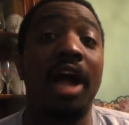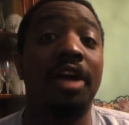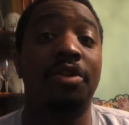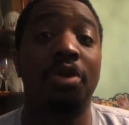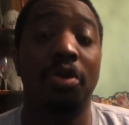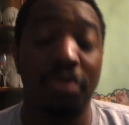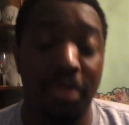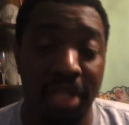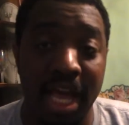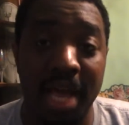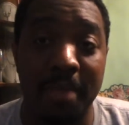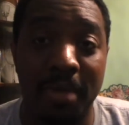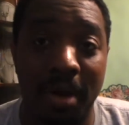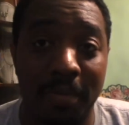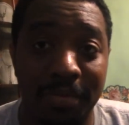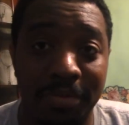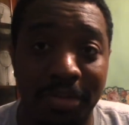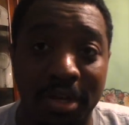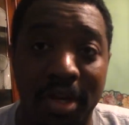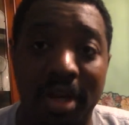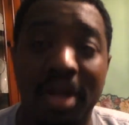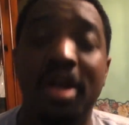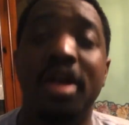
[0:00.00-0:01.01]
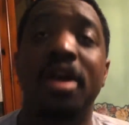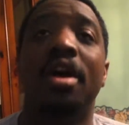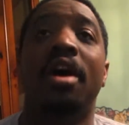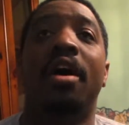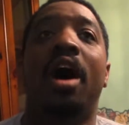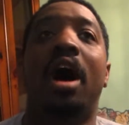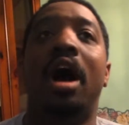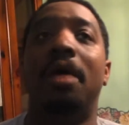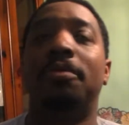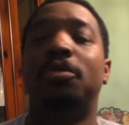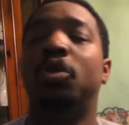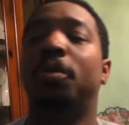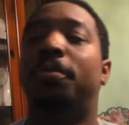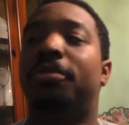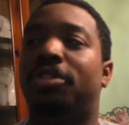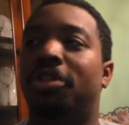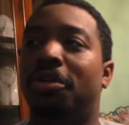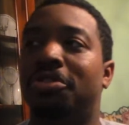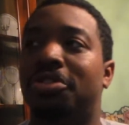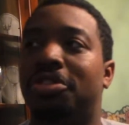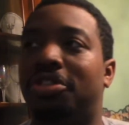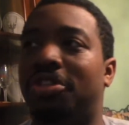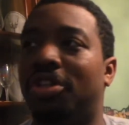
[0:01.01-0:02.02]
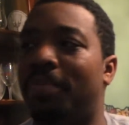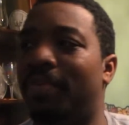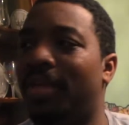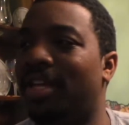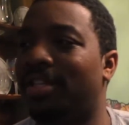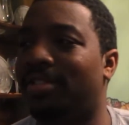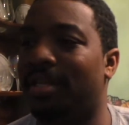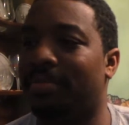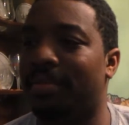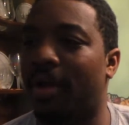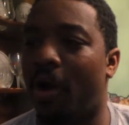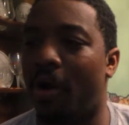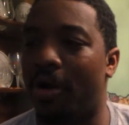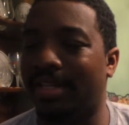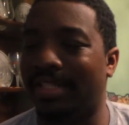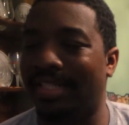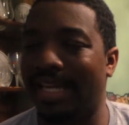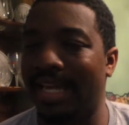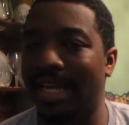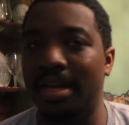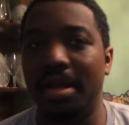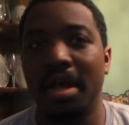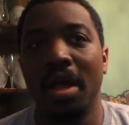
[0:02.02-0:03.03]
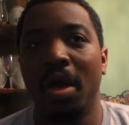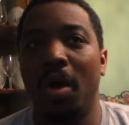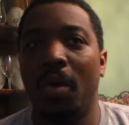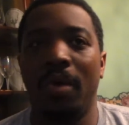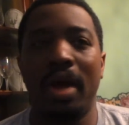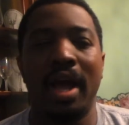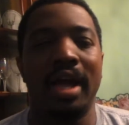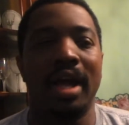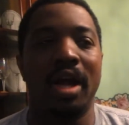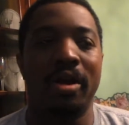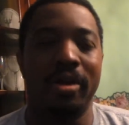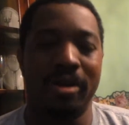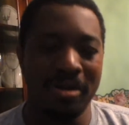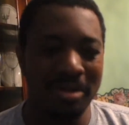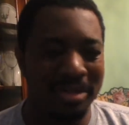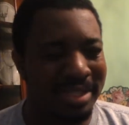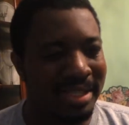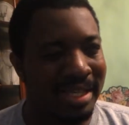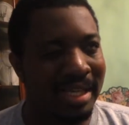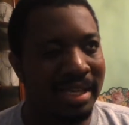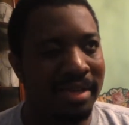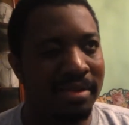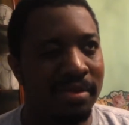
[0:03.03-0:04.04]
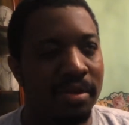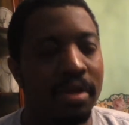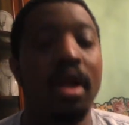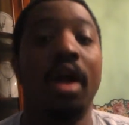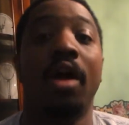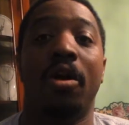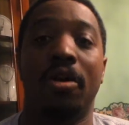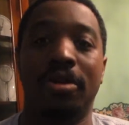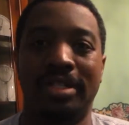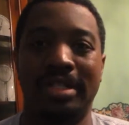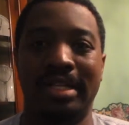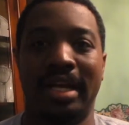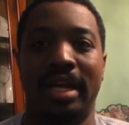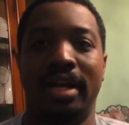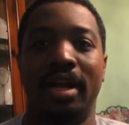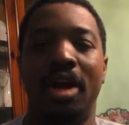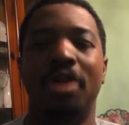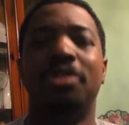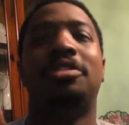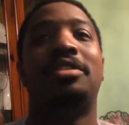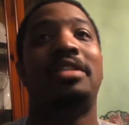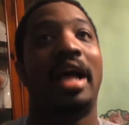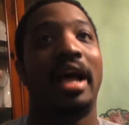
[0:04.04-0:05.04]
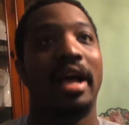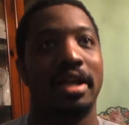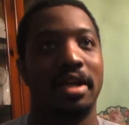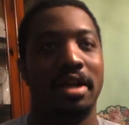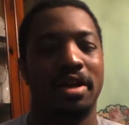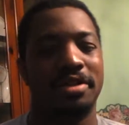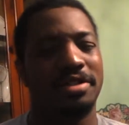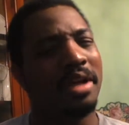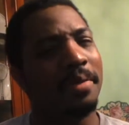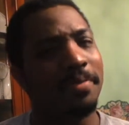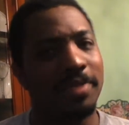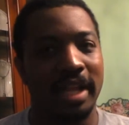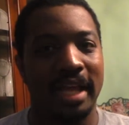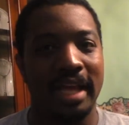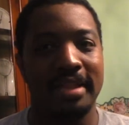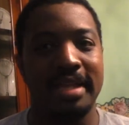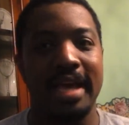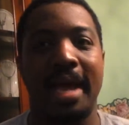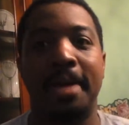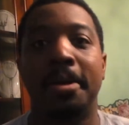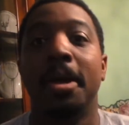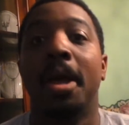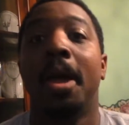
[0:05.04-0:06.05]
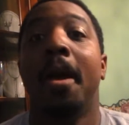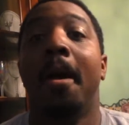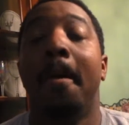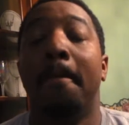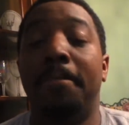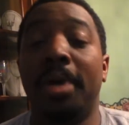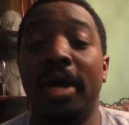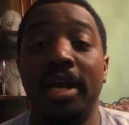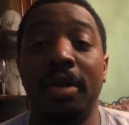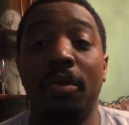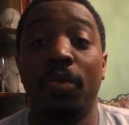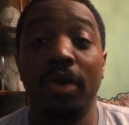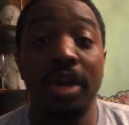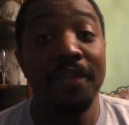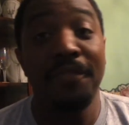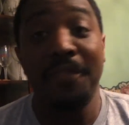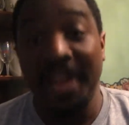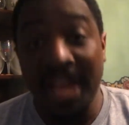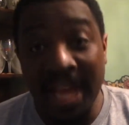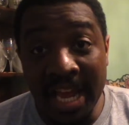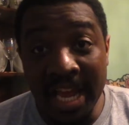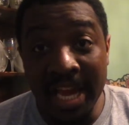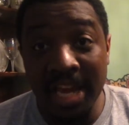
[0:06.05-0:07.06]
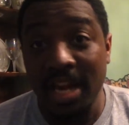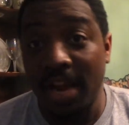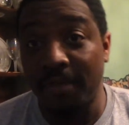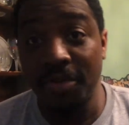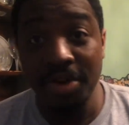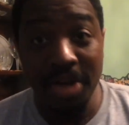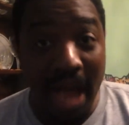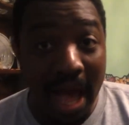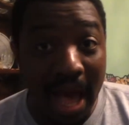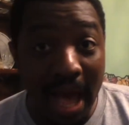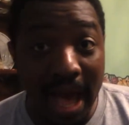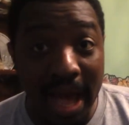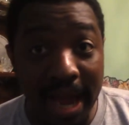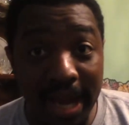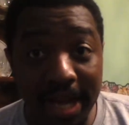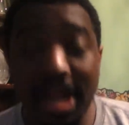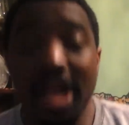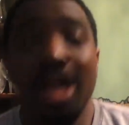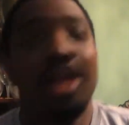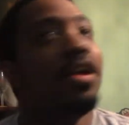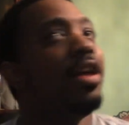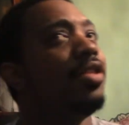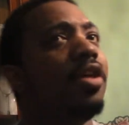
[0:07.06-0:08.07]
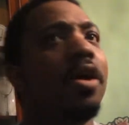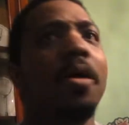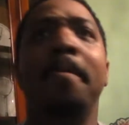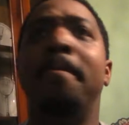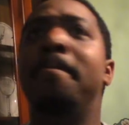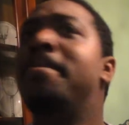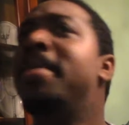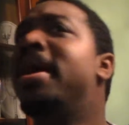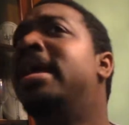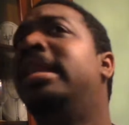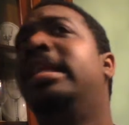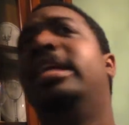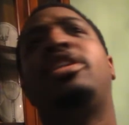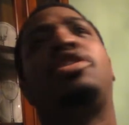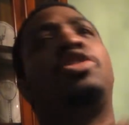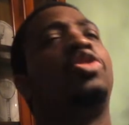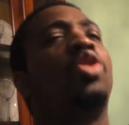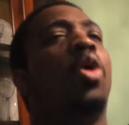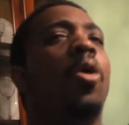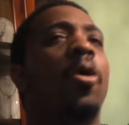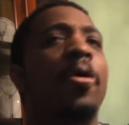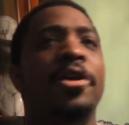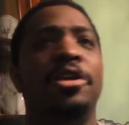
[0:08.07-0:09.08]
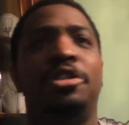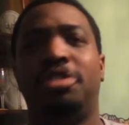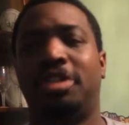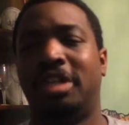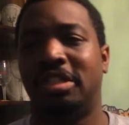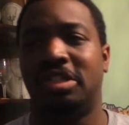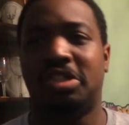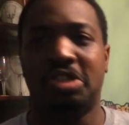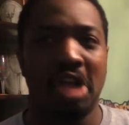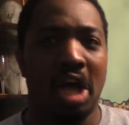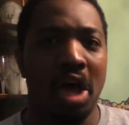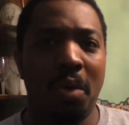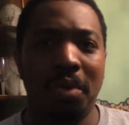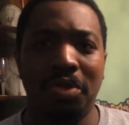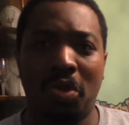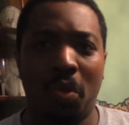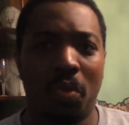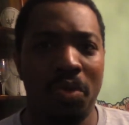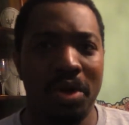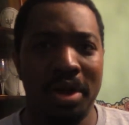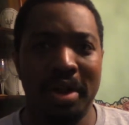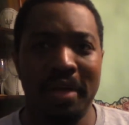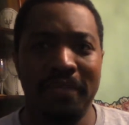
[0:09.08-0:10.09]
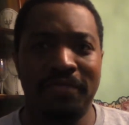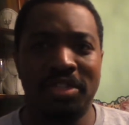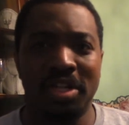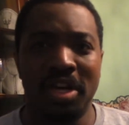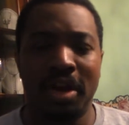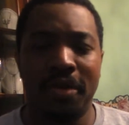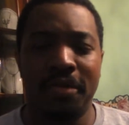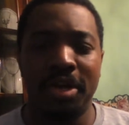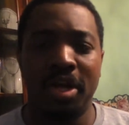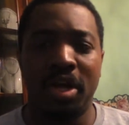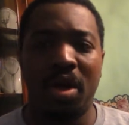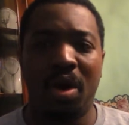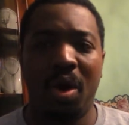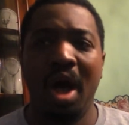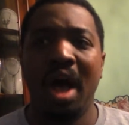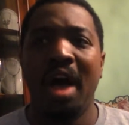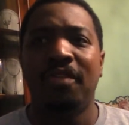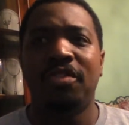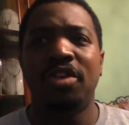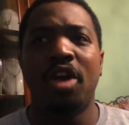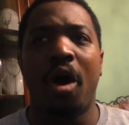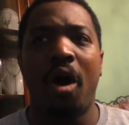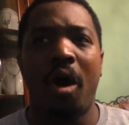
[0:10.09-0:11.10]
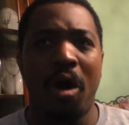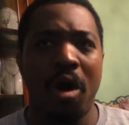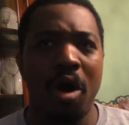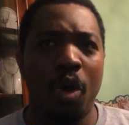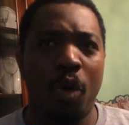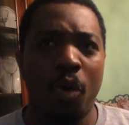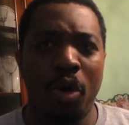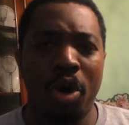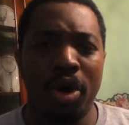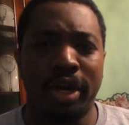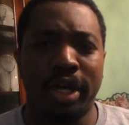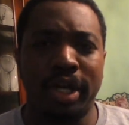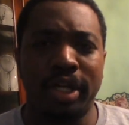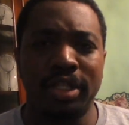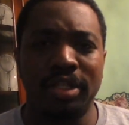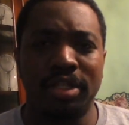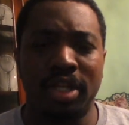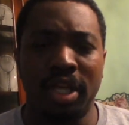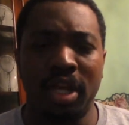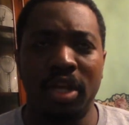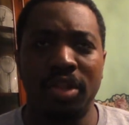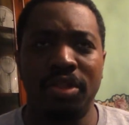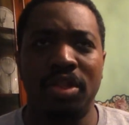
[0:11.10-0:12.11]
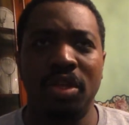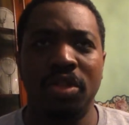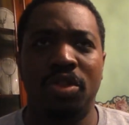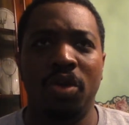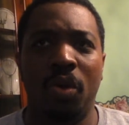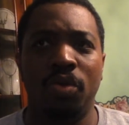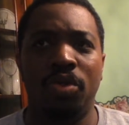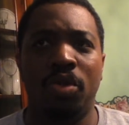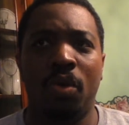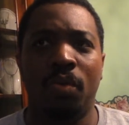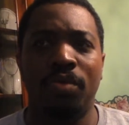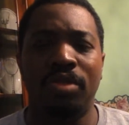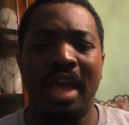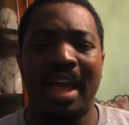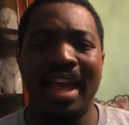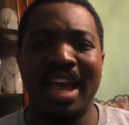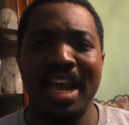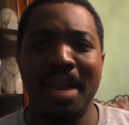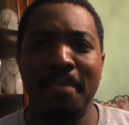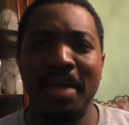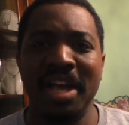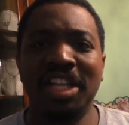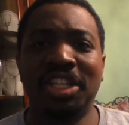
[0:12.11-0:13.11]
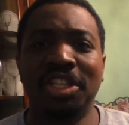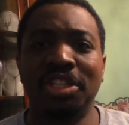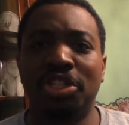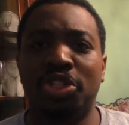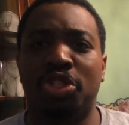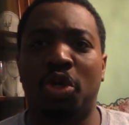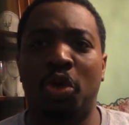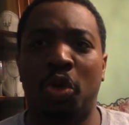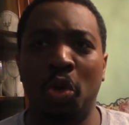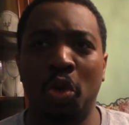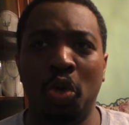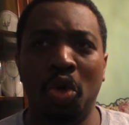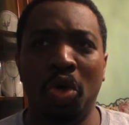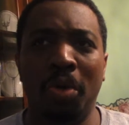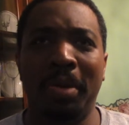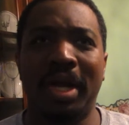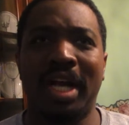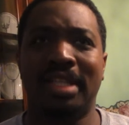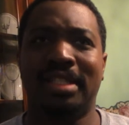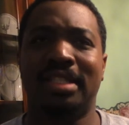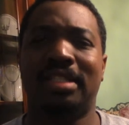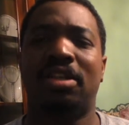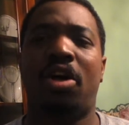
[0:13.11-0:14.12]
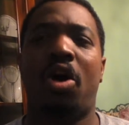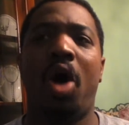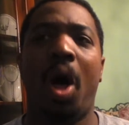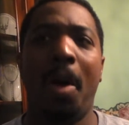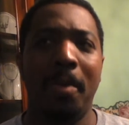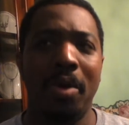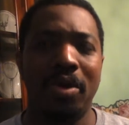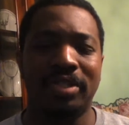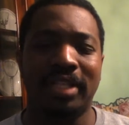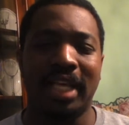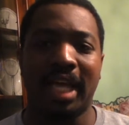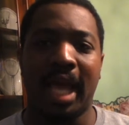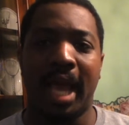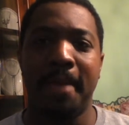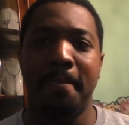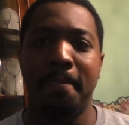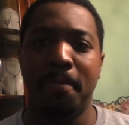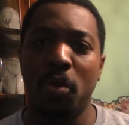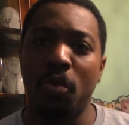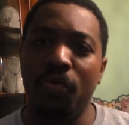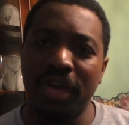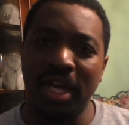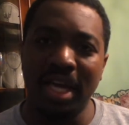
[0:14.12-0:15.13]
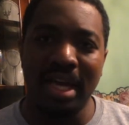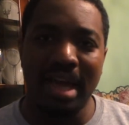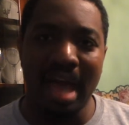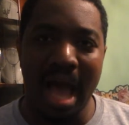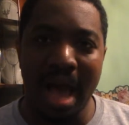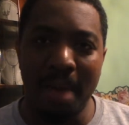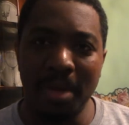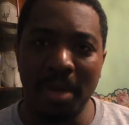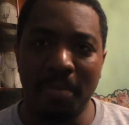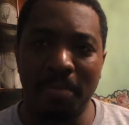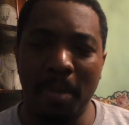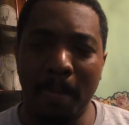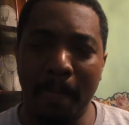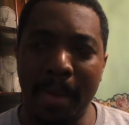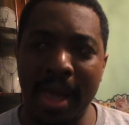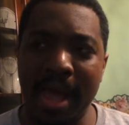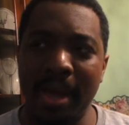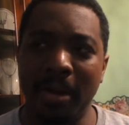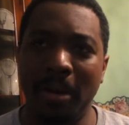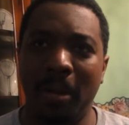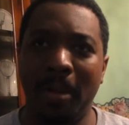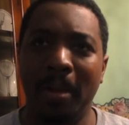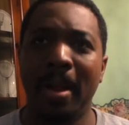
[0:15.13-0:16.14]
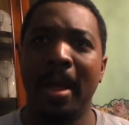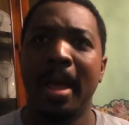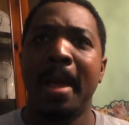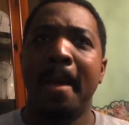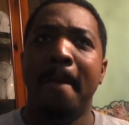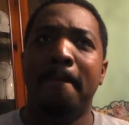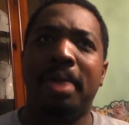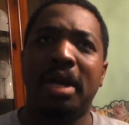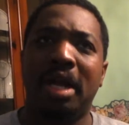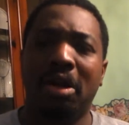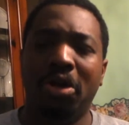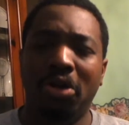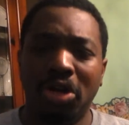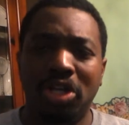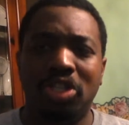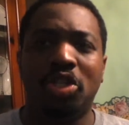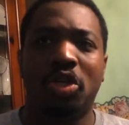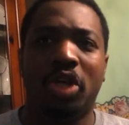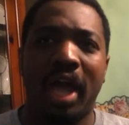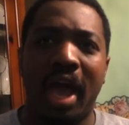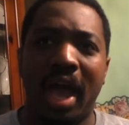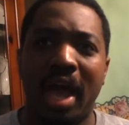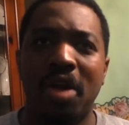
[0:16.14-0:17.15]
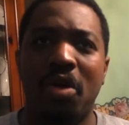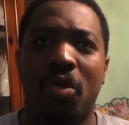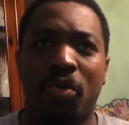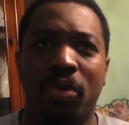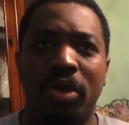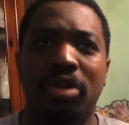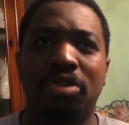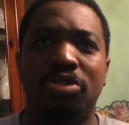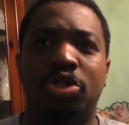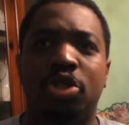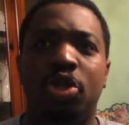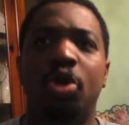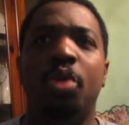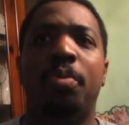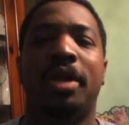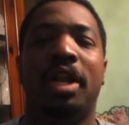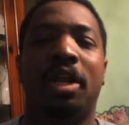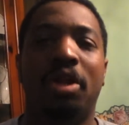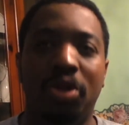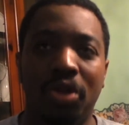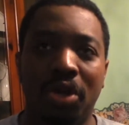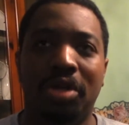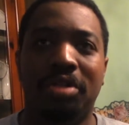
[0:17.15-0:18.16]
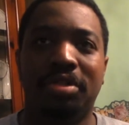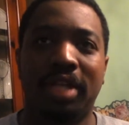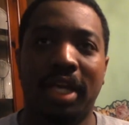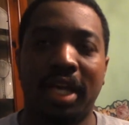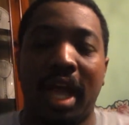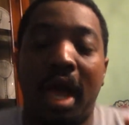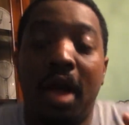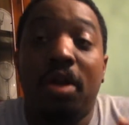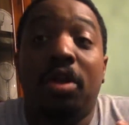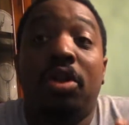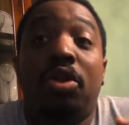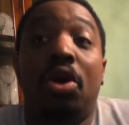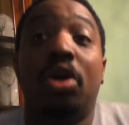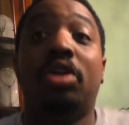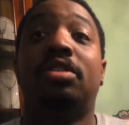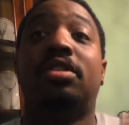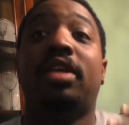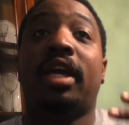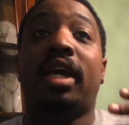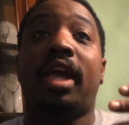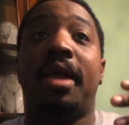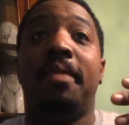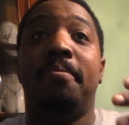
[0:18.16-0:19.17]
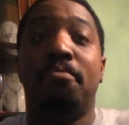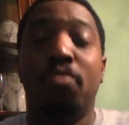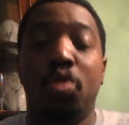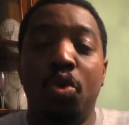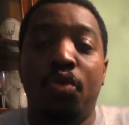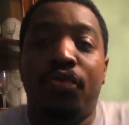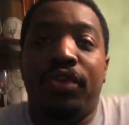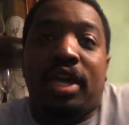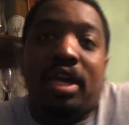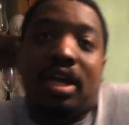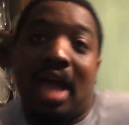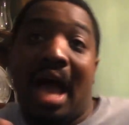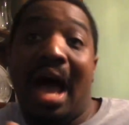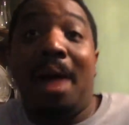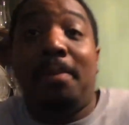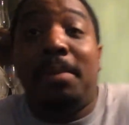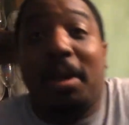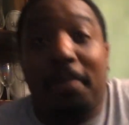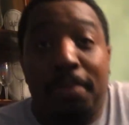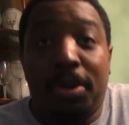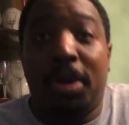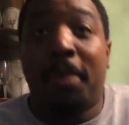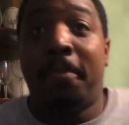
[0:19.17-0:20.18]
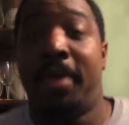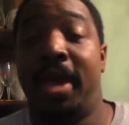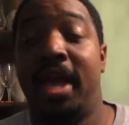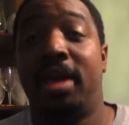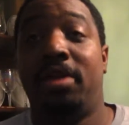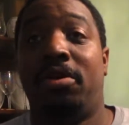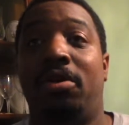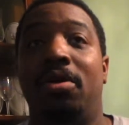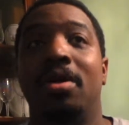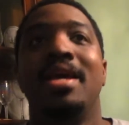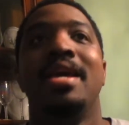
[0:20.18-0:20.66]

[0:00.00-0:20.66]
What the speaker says: who came up with the super soldier serum, I think his name is Erskine, or something like that. But what if he never died? Like, there are many stories you can tell with the what if scenario. The artwork, the animation is cool because it's almost like a moving comic book panel, but it looks kind of real too, but it looks like a moving comic book panel.